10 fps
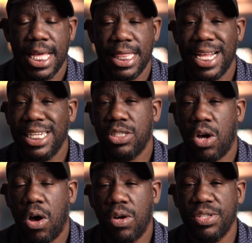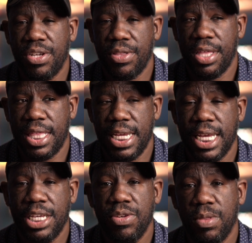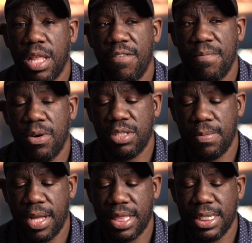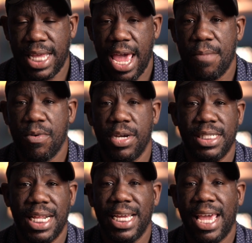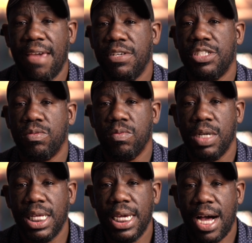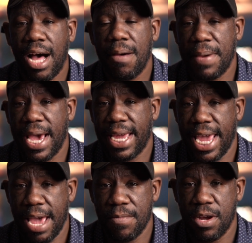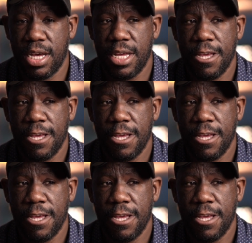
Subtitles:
that is also the thing that you love most about this camera, is that it gave us a really compact camera